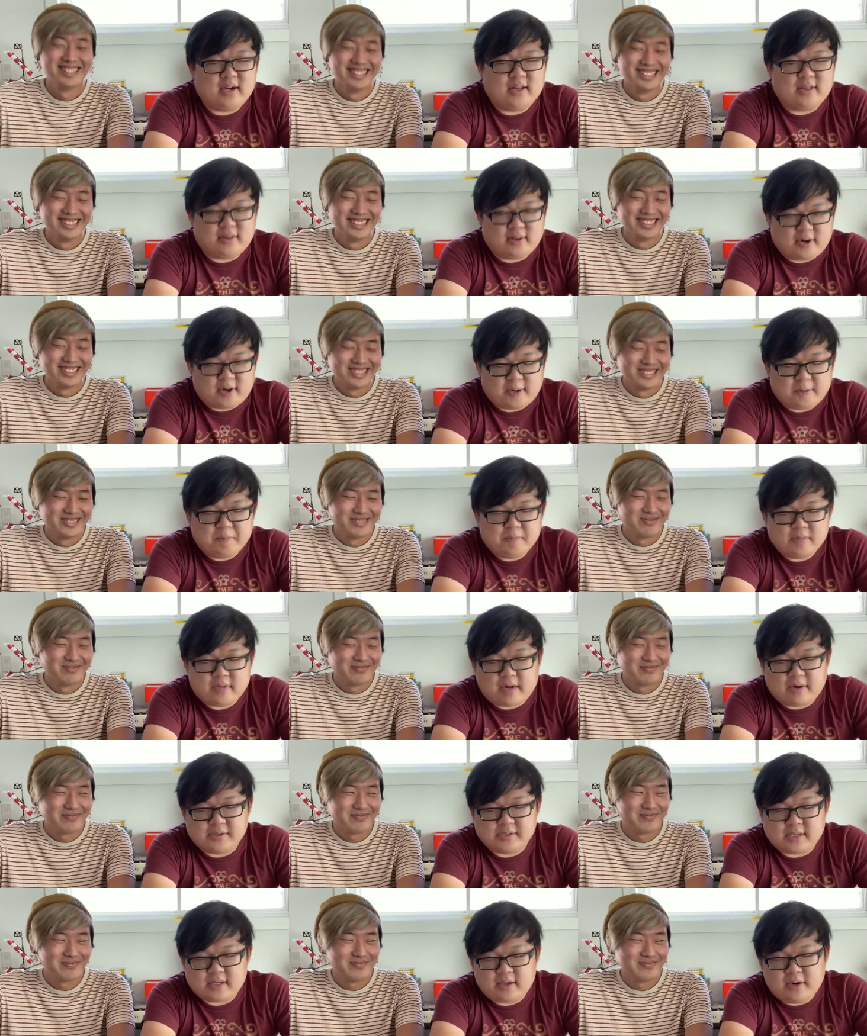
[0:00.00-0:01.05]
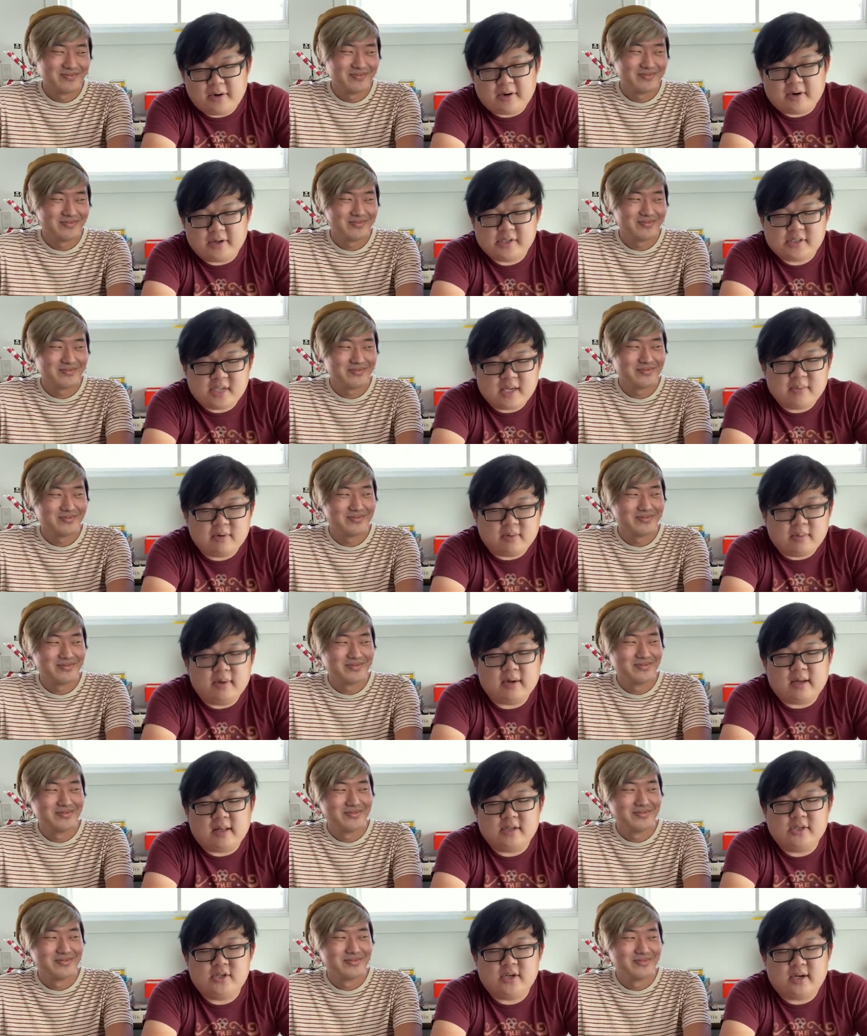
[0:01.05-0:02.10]
Speaker 1: in there. I was like, oh, a steam room. Okay,
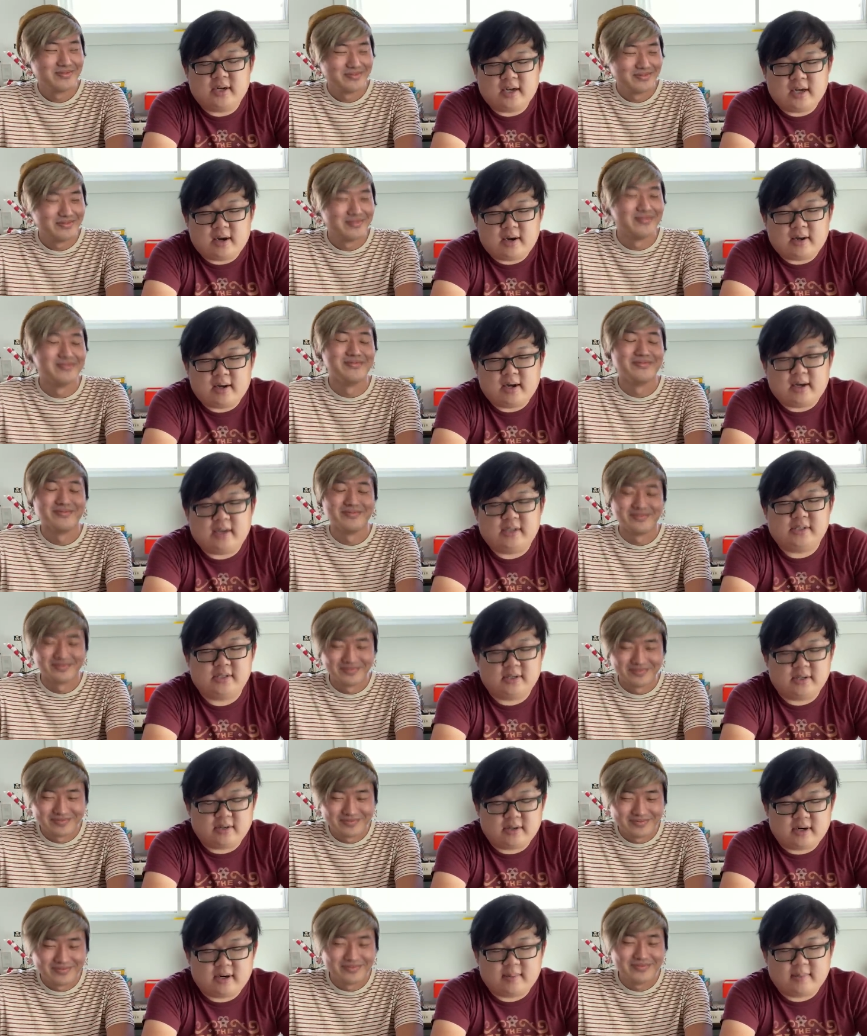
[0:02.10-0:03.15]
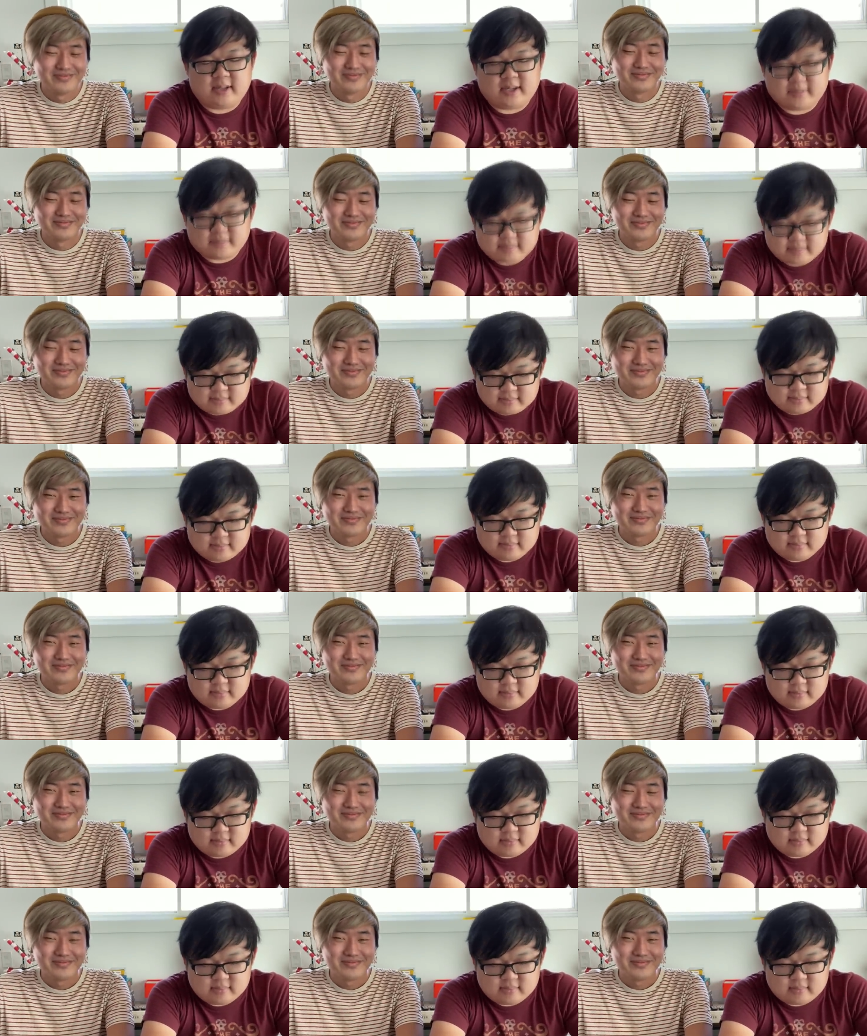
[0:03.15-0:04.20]
let's check it out. And I sit in there. I'm like,
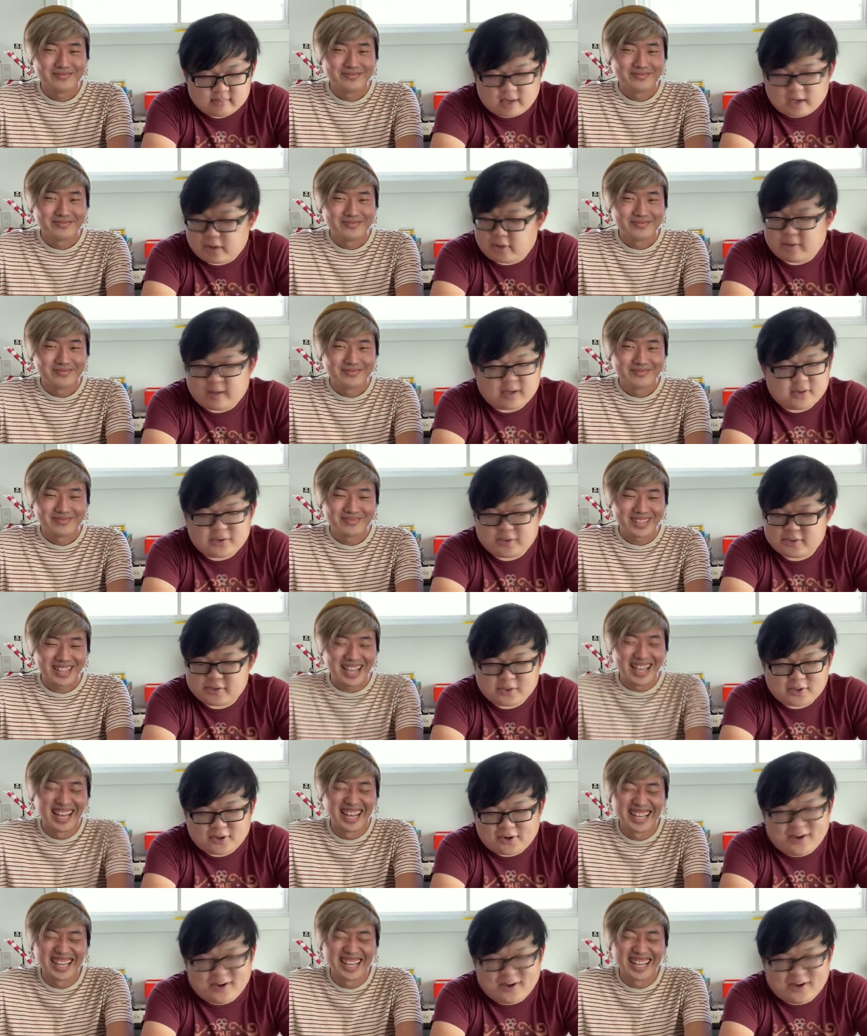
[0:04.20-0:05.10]
I don't like this at all.